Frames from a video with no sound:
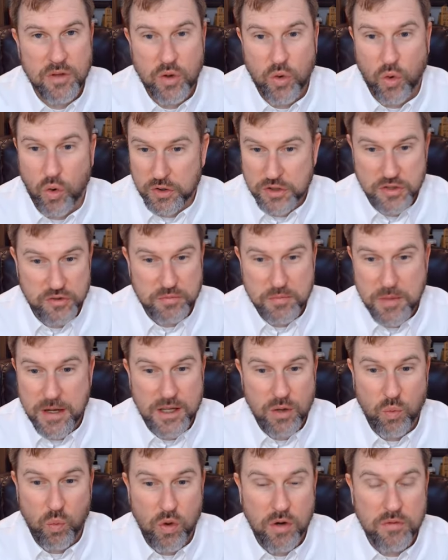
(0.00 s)
Or just
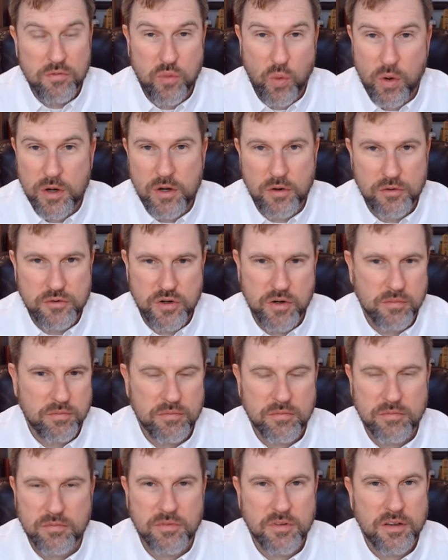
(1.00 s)
make it 1 4-year term.
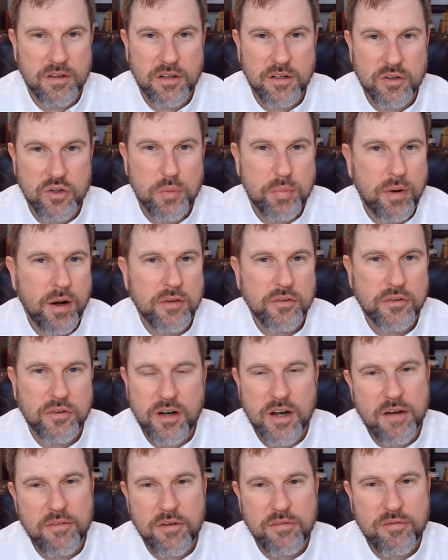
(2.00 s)
New
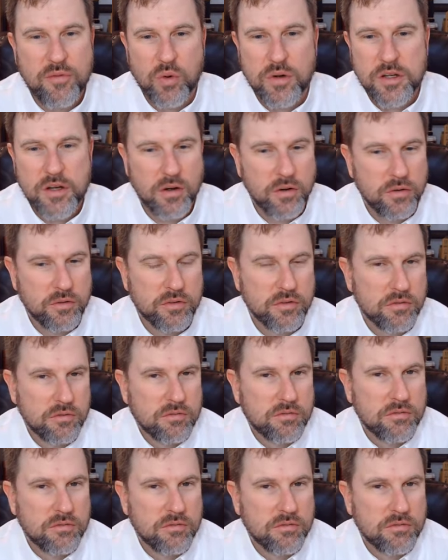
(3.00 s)
president every 4 years.